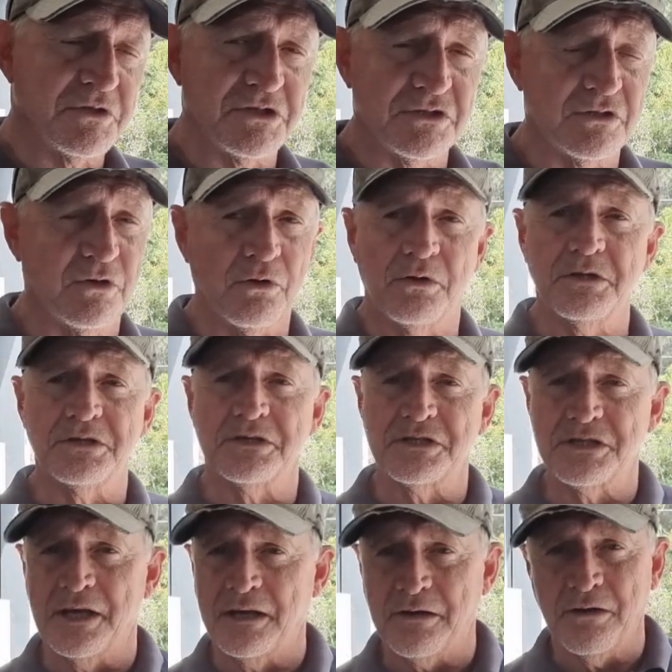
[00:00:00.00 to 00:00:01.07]
was as good as it
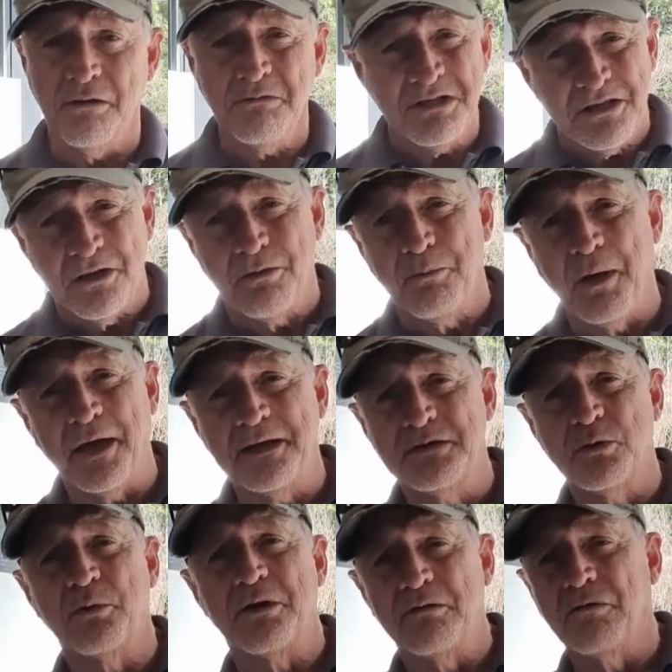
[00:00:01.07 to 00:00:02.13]
sounded, I was going to pay
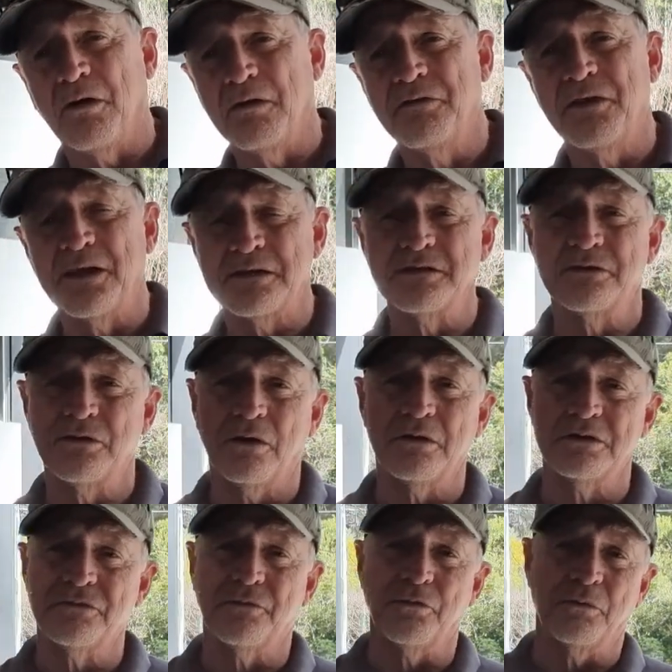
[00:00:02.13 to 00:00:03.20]

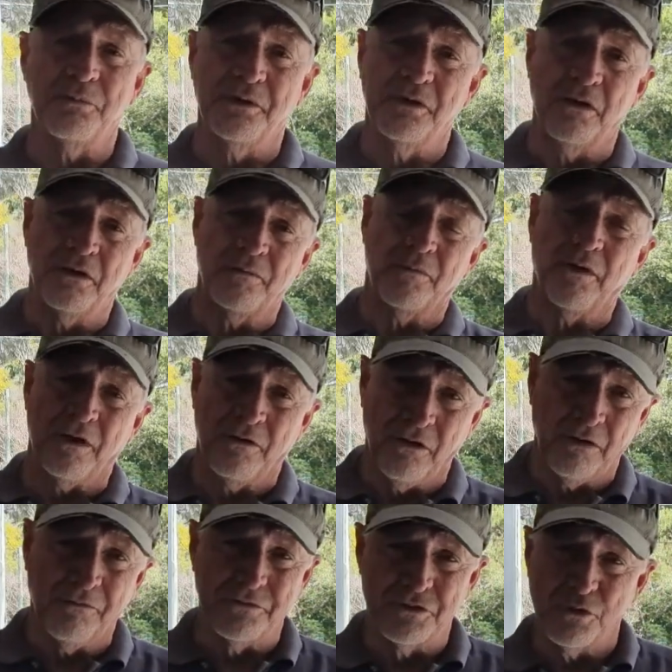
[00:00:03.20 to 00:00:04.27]
$25,000 for it, but I
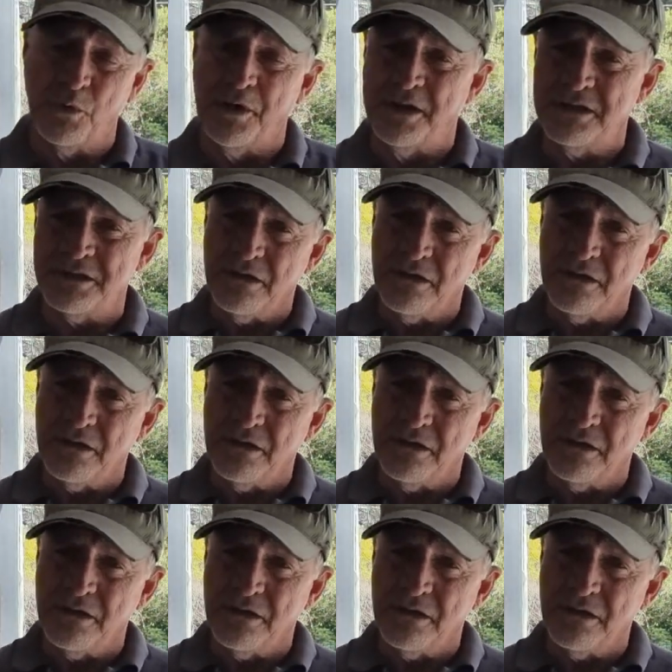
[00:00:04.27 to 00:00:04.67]
got it for 20.